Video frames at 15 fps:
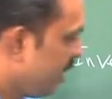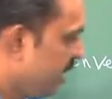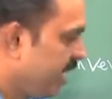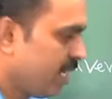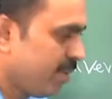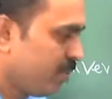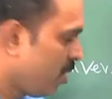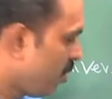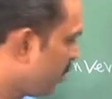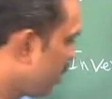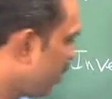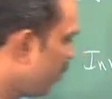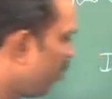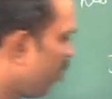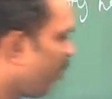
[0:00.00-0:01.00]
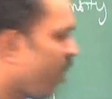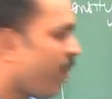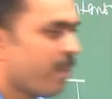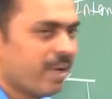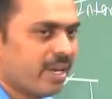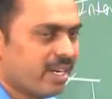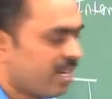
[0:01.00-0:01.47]
heat absorption, more
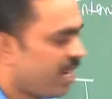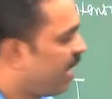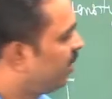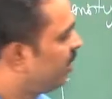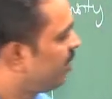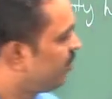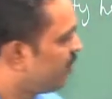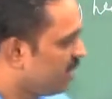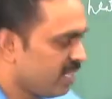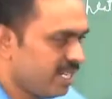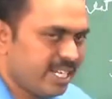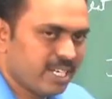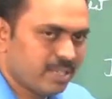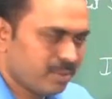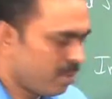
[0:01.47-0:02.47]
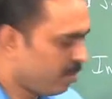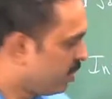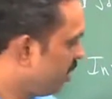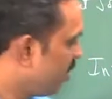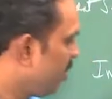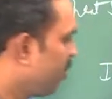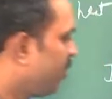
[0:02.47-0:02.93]
vapor, and then further heat
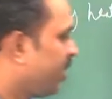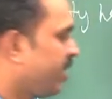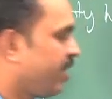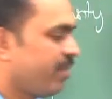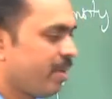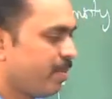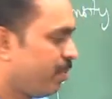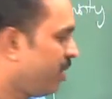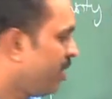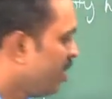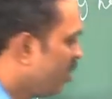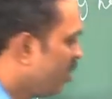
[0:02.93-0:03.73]
absorption, further vapor,